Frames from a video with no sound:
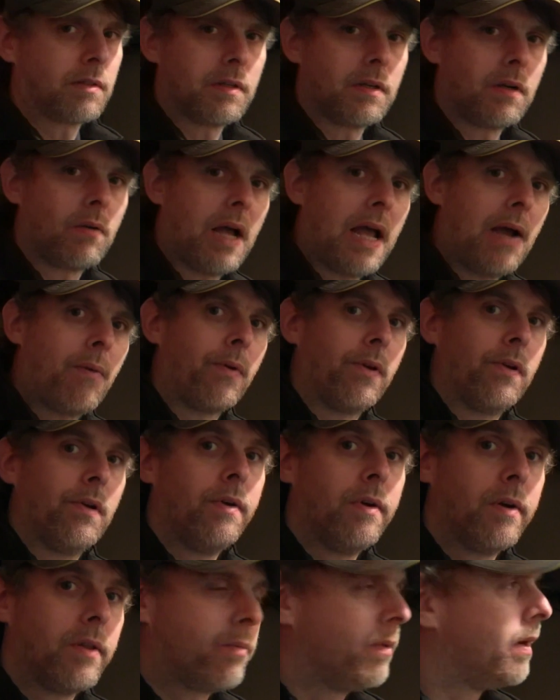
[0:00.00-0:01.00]
uh, how on
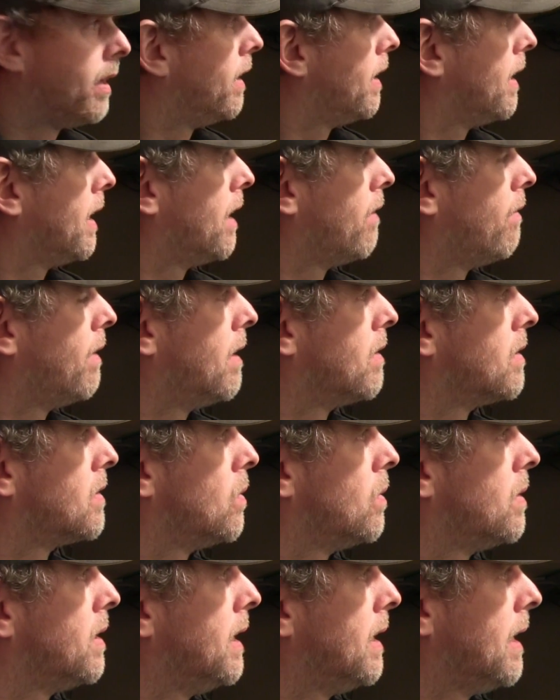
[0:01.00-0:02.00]
earth we're going to get around
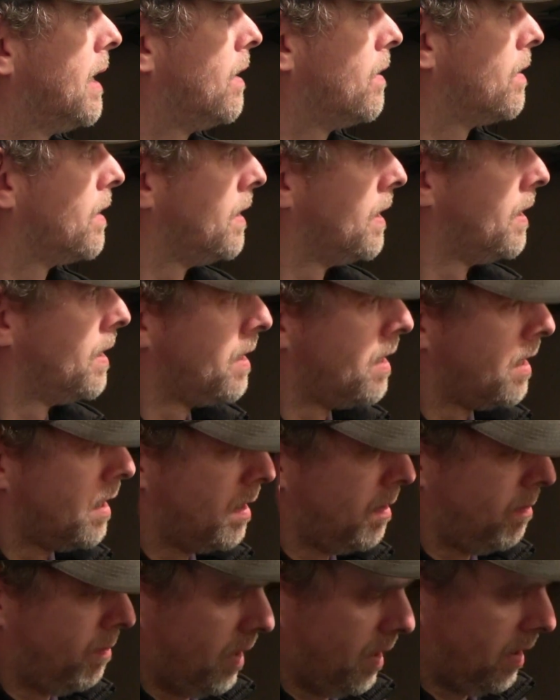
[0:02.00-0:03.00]
sorting it out.
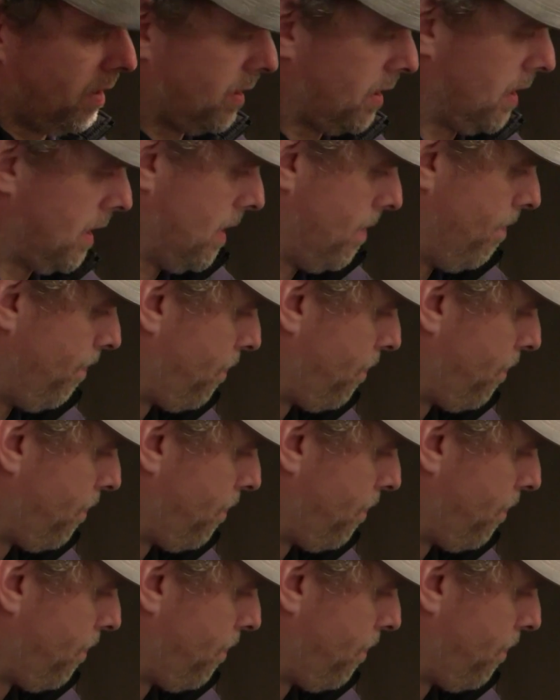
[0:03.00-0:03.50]
But um,